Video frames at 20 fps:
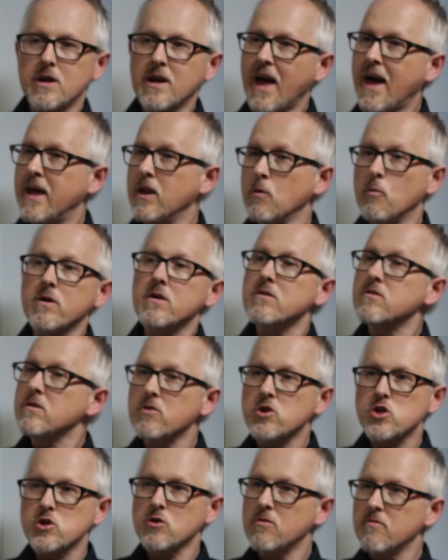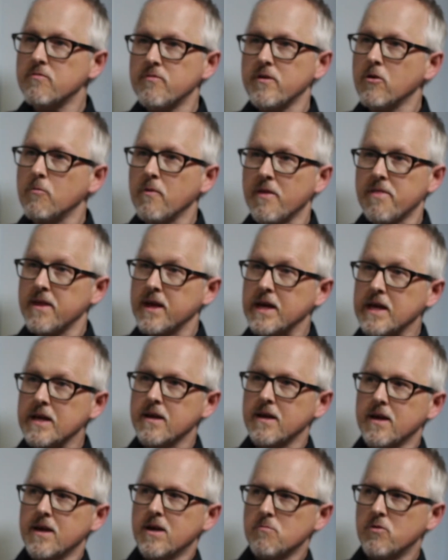Anyone can do a short film, I think,
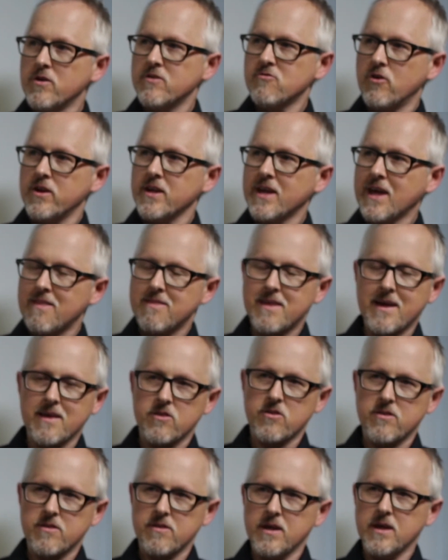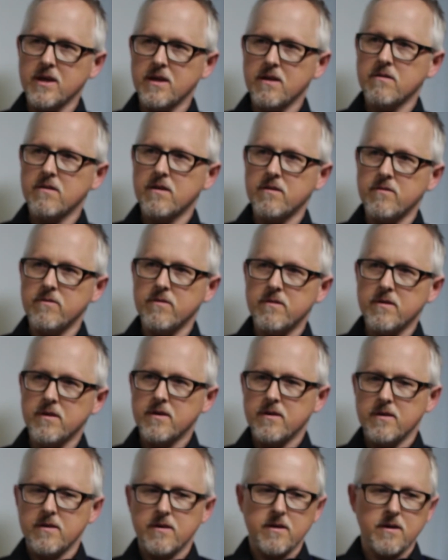but it's trying to get that scene,
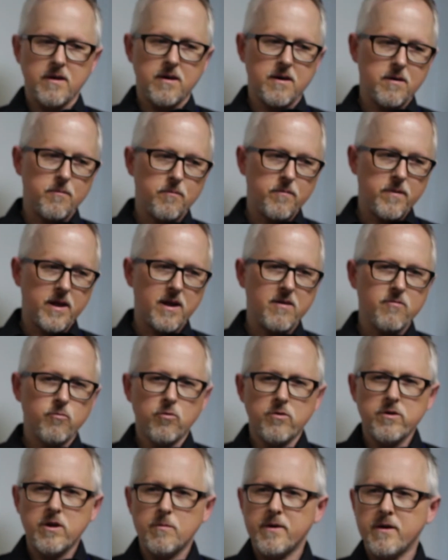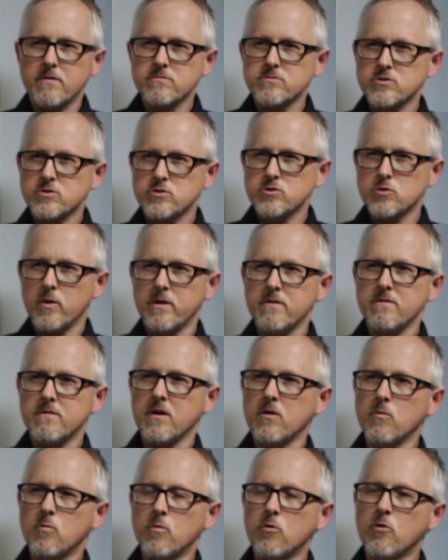and I've won about 20
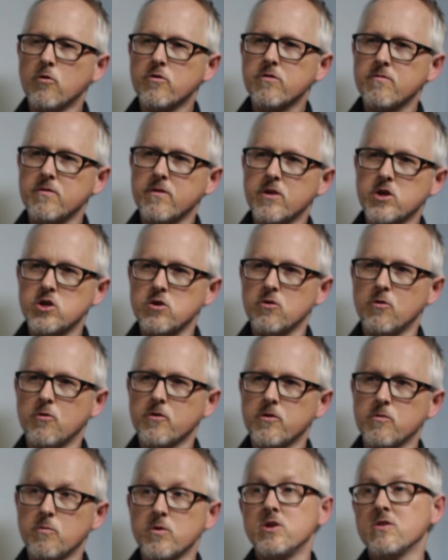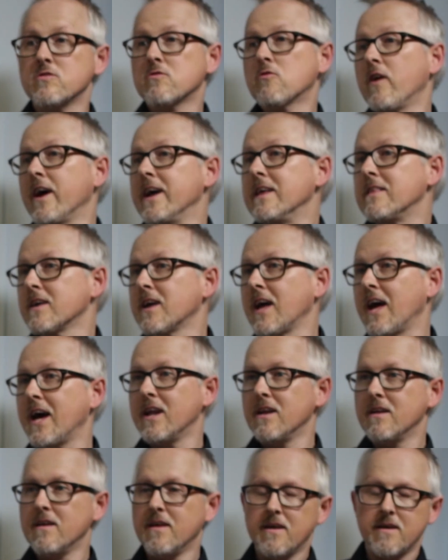awards for the shorts, which is great
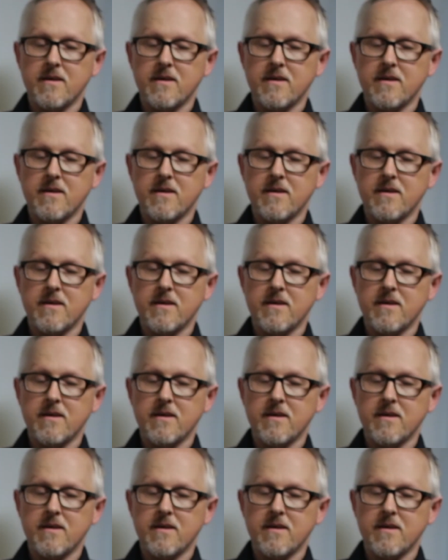again.